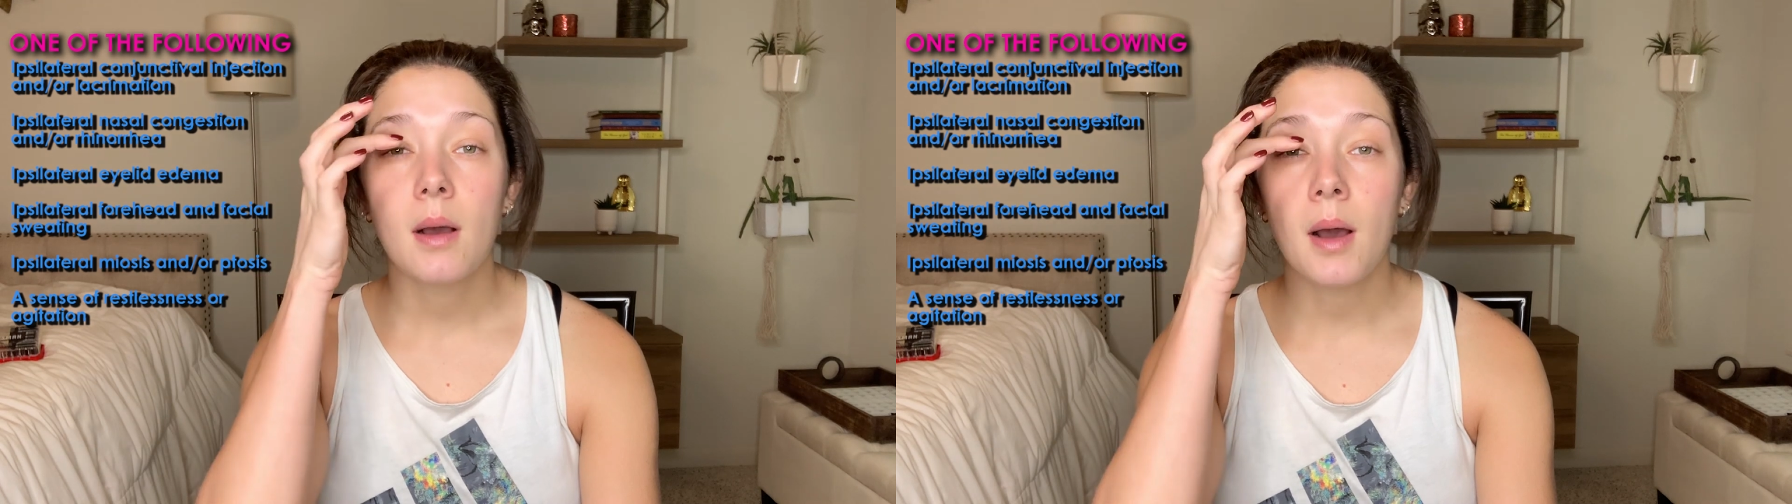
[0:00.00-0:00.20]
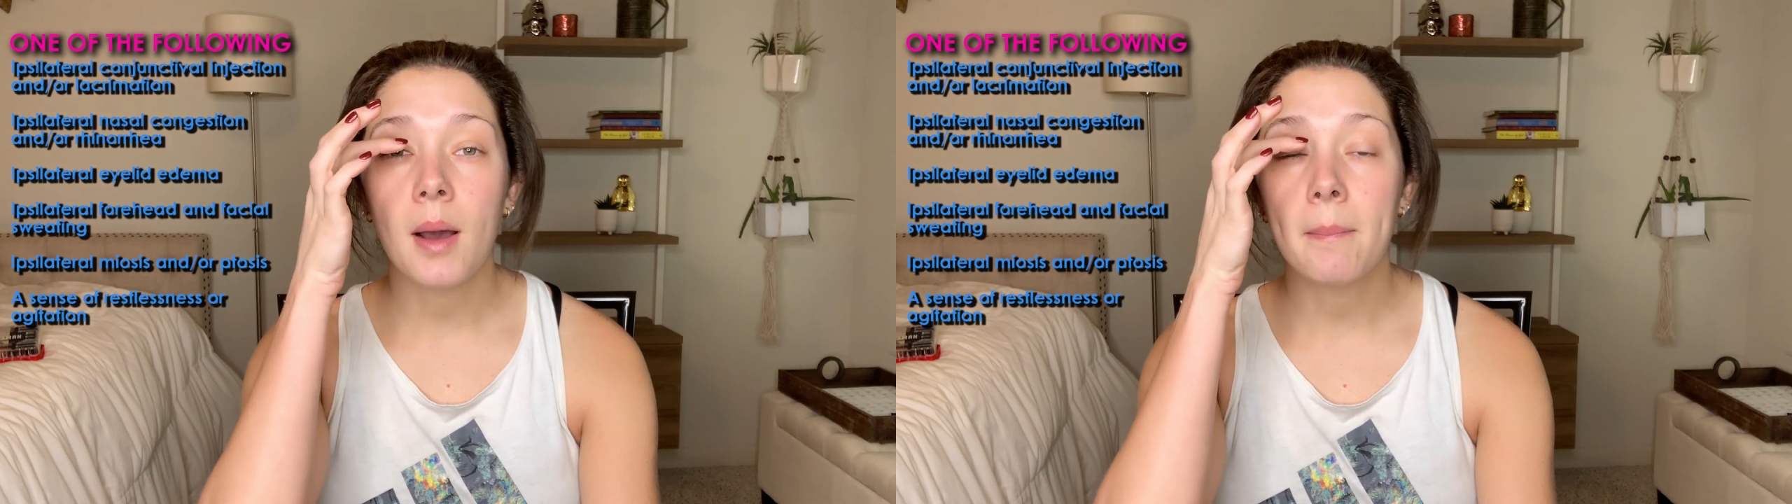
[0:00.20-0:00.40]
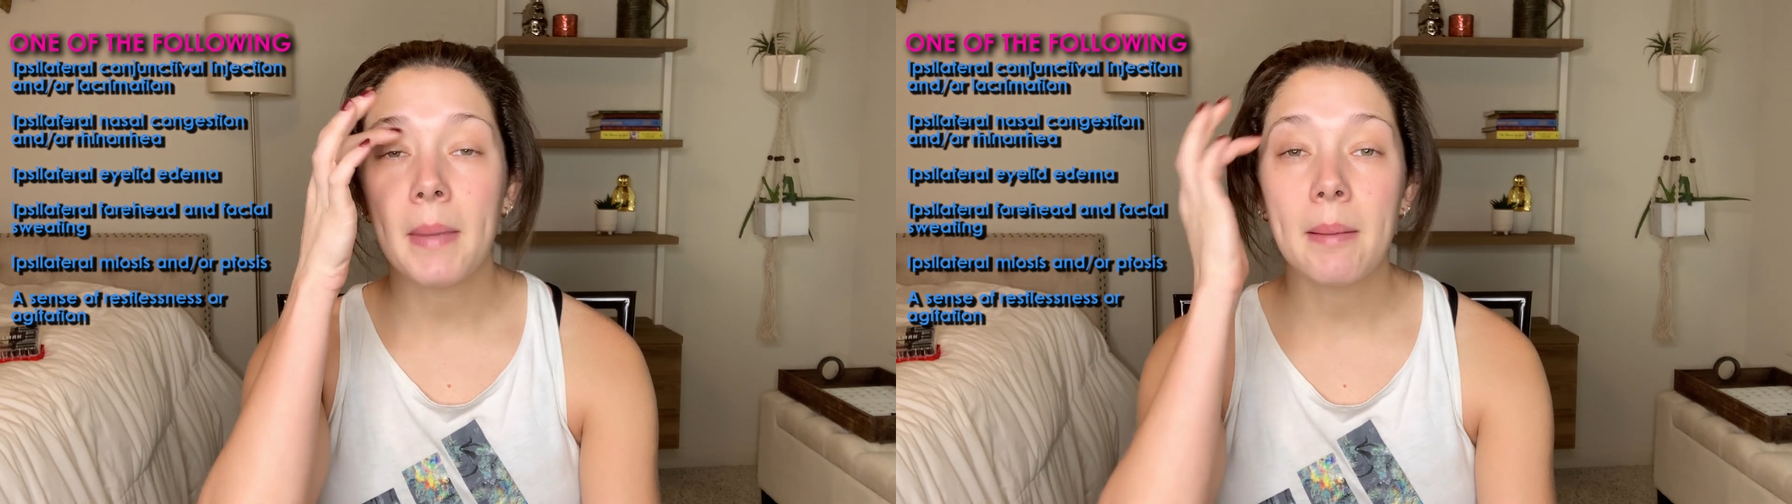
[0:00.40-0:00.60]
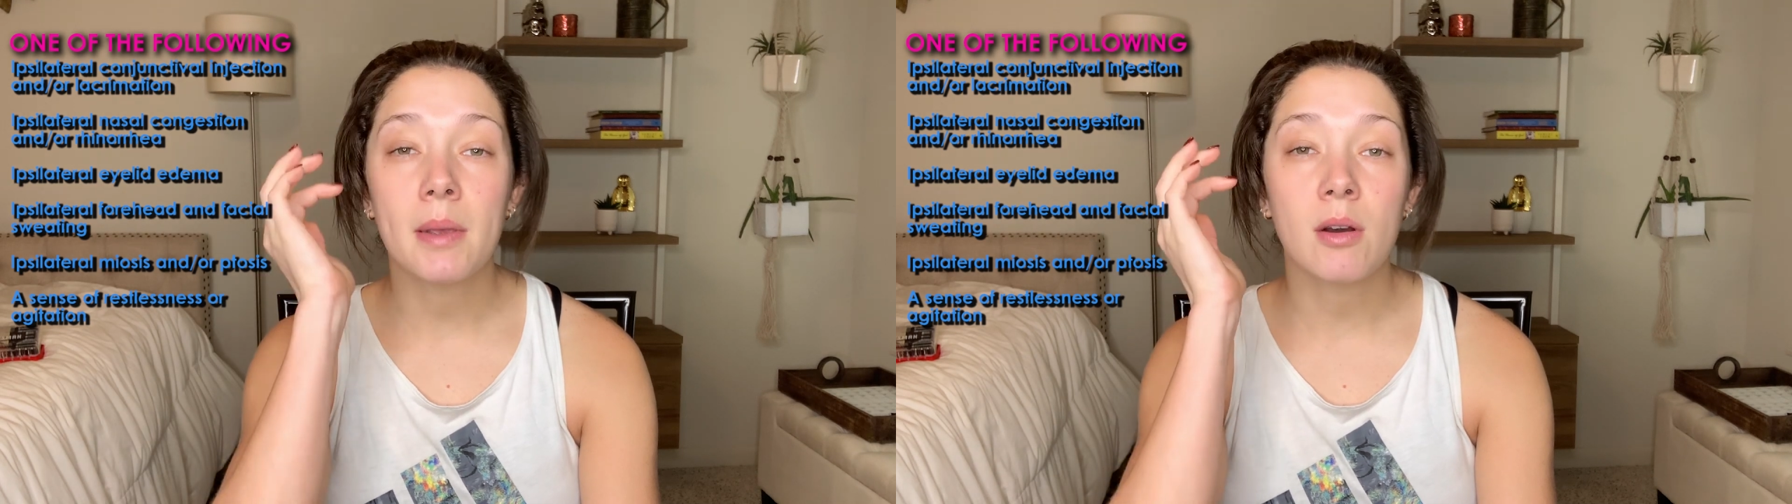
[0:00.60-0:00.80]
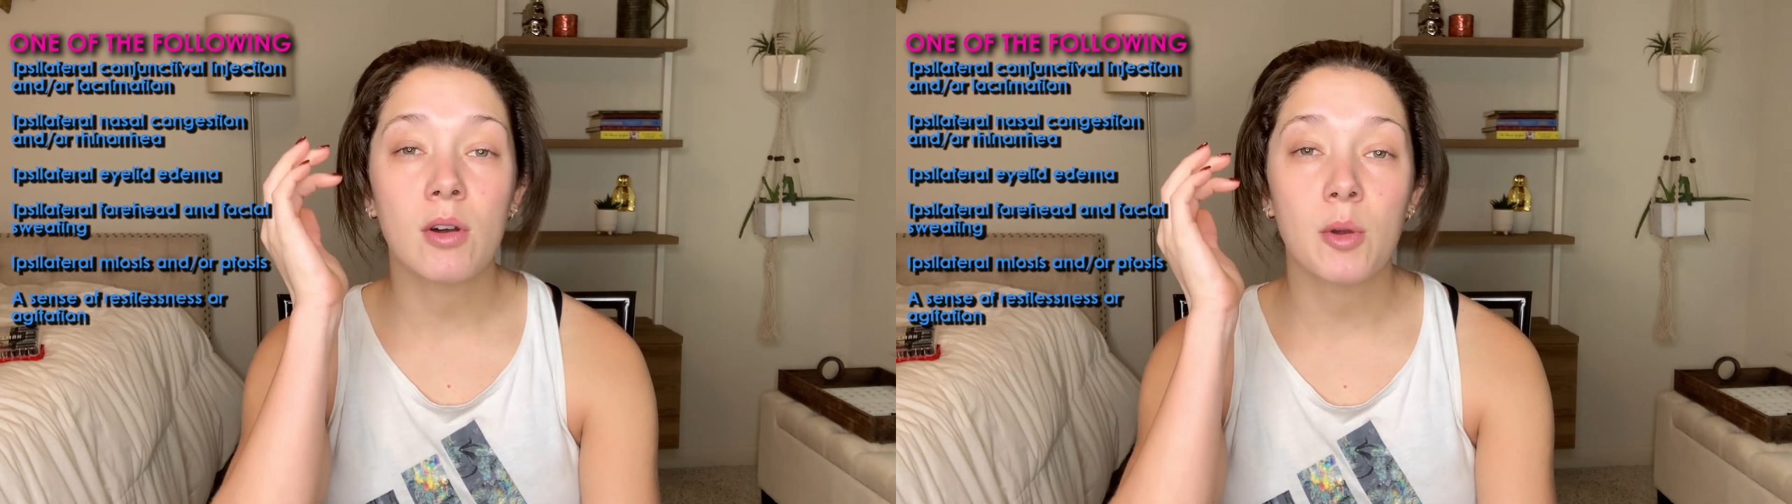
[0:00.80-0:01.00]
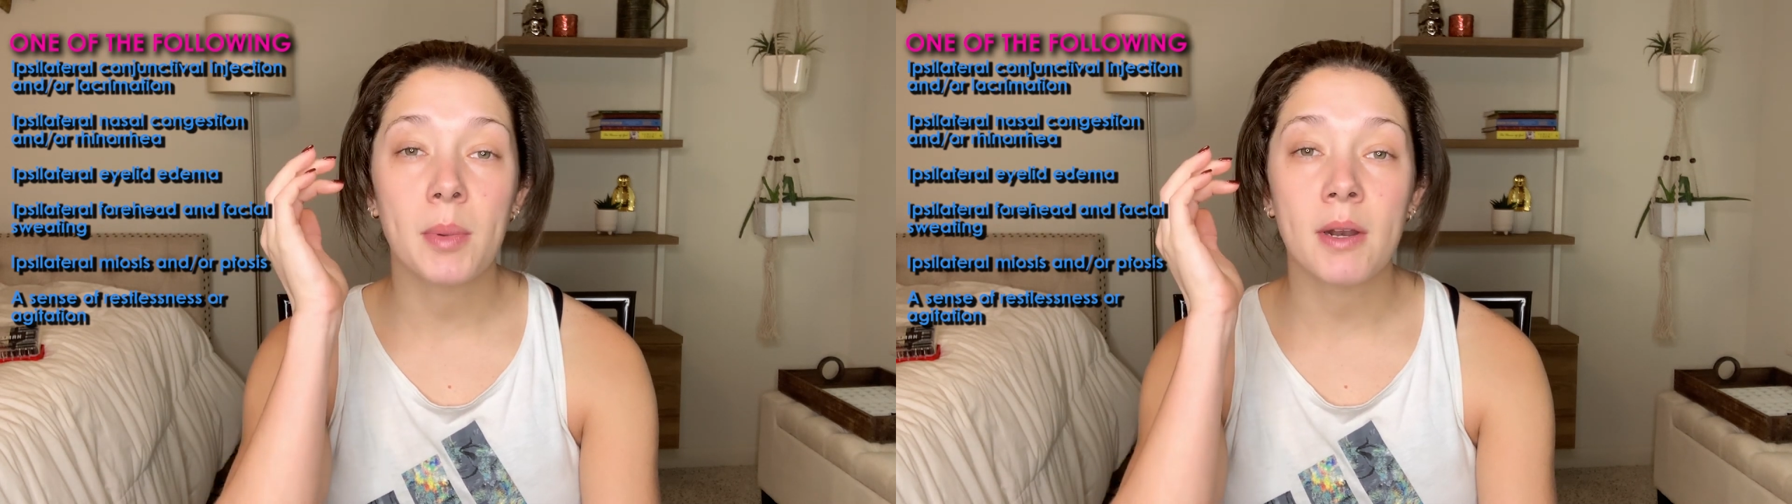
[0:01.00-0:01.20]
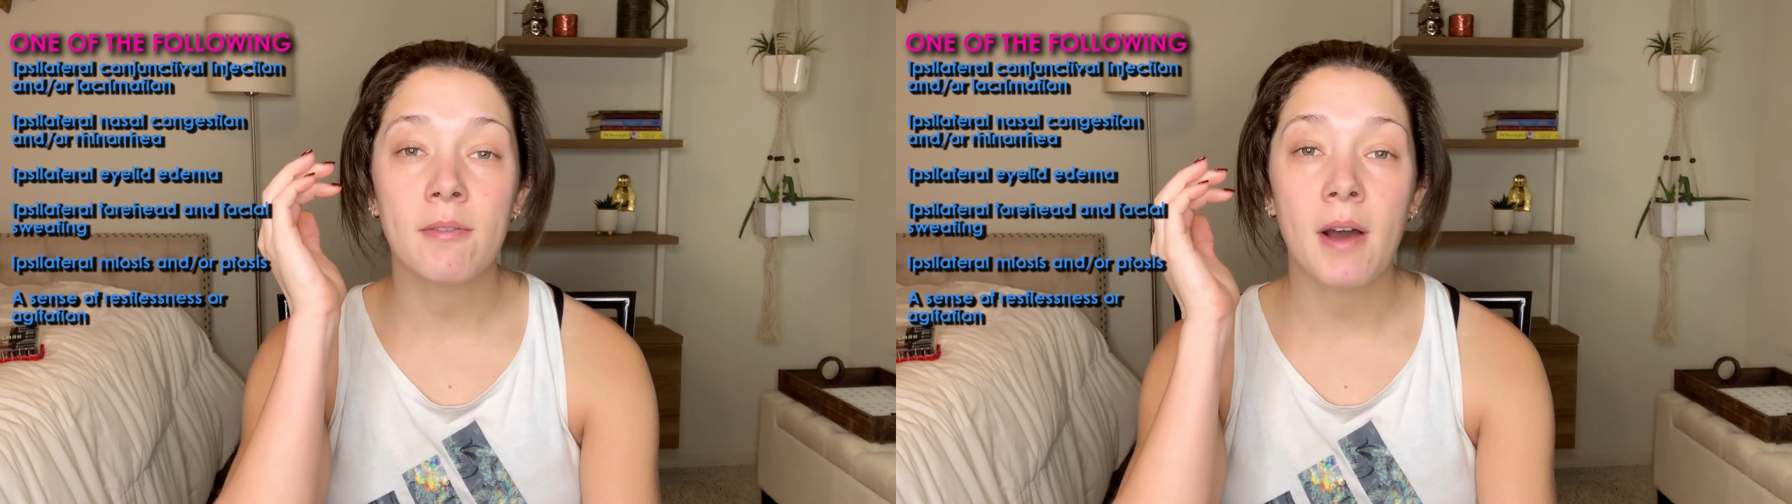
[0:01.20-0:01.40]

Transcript: uh, maybe a little bit of